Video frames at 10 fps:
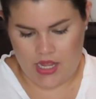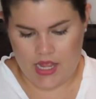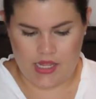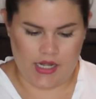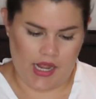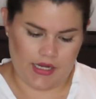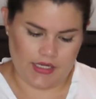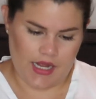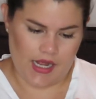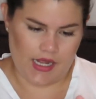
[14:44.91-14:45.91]
and I
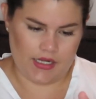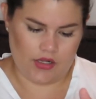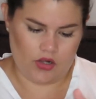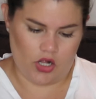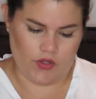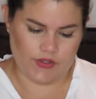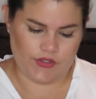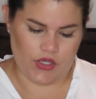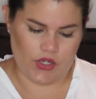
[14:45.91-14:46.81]
got also